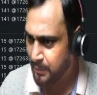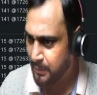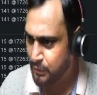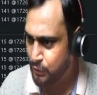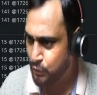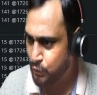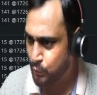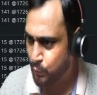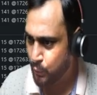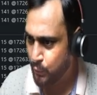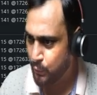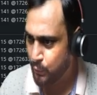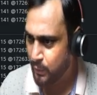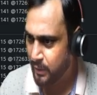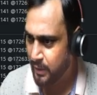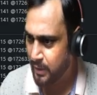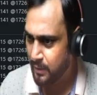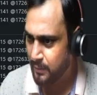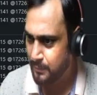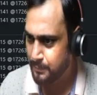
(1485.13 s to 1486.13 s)
show you
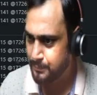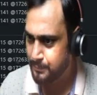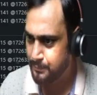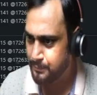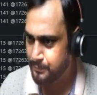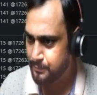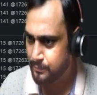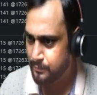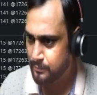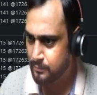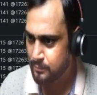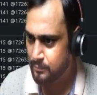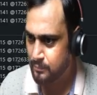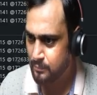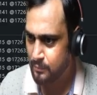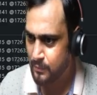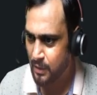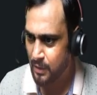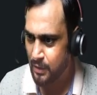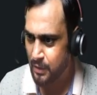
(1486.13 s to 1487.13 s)
here.
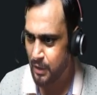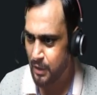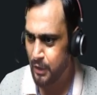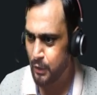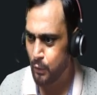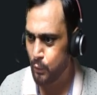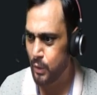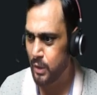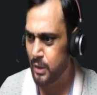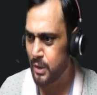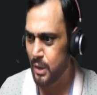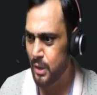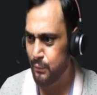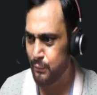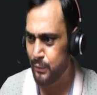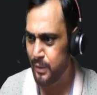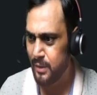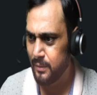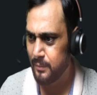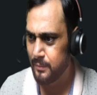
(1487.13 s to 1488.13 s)
Click on the graph
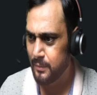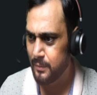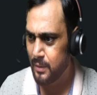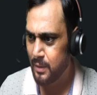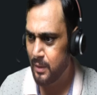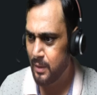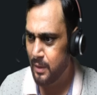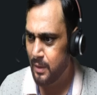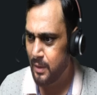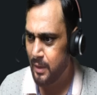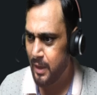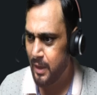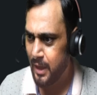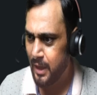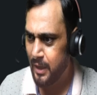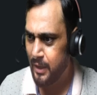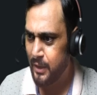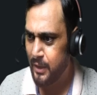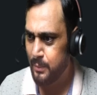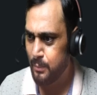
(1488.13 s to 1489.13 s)
here
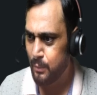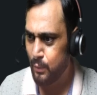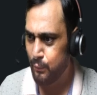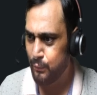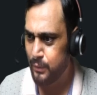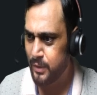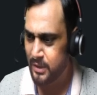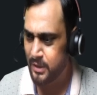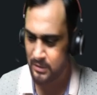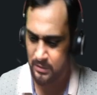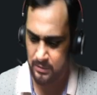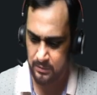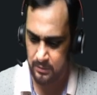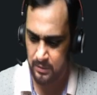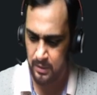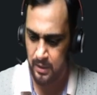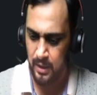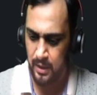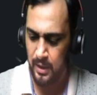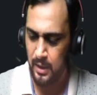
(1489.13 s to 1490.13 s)
and remove this
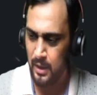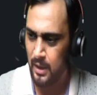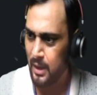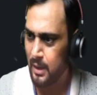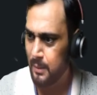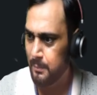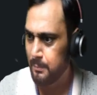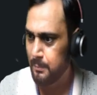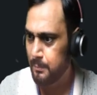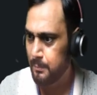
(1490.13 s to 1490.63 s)
M.